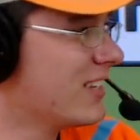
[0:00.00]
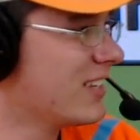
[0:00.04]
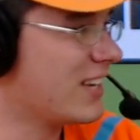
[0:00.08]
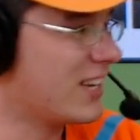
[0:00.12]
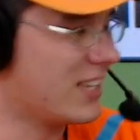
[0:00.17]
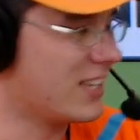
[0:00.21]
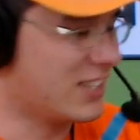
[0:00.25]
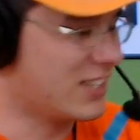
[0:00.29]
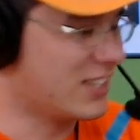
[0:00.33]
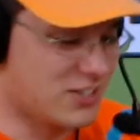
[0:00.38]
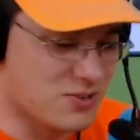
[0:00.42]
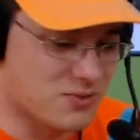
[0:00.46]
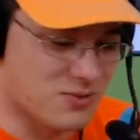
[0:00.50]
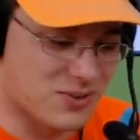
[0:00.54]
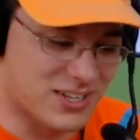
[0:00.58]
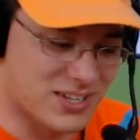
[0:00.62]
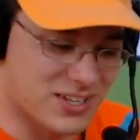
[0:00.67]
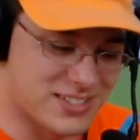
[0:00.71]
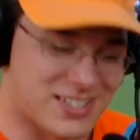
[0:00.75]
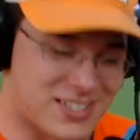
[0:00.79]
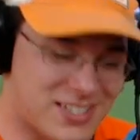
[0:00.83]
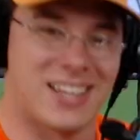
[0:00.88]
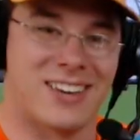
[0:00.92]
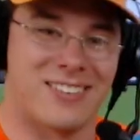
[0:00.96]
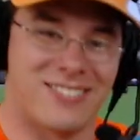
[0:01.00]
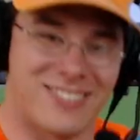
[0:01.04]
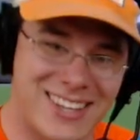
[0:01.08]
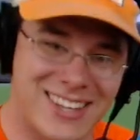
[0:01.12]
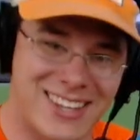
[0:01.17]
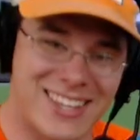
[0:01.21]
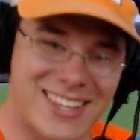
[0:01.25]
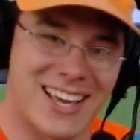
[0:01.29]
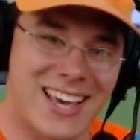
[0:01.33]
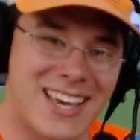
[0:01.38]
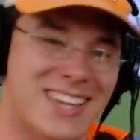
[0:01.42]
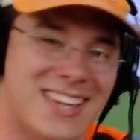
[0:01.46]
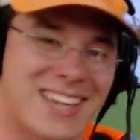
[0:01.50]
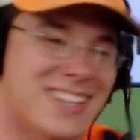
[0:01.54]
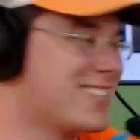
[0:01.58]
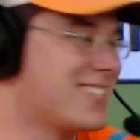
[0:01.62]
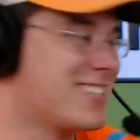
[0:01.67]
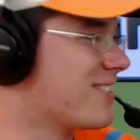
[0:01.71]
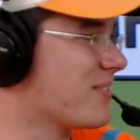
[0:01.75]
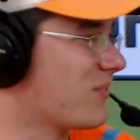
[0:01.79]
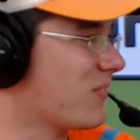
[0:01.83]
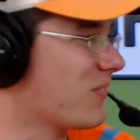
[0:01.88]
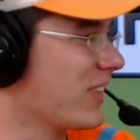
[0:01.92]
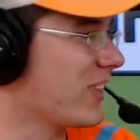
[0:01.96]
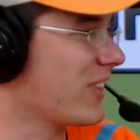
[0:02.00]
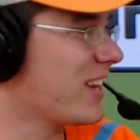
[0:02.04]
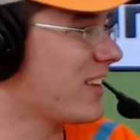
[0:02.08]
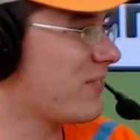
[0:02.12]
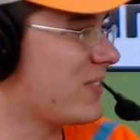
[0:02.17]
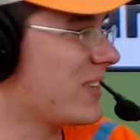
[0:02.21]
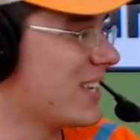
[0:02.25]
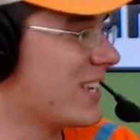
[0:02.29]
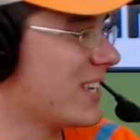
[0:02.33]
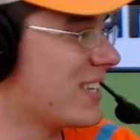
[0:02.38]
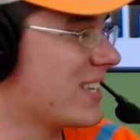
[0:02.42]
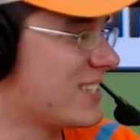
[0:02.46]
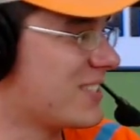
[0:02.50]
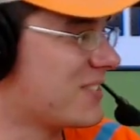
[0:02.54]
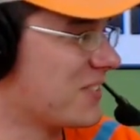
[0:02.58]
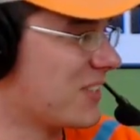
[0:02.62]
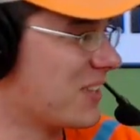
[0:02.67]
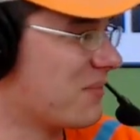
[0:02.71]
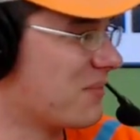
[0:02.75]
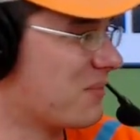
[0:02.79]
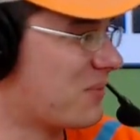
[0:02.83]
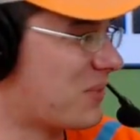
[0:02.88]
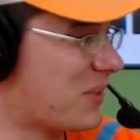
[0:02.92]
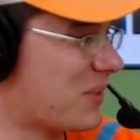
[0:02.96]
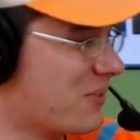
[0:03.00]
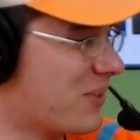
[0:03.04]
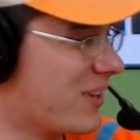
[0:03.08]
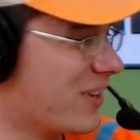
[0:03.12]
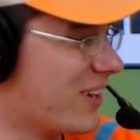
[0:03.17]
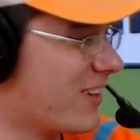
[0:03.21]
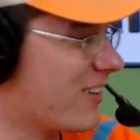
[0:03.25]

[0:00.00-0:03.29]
And the new ones are like really nice. You can play FPSs with them pretty well.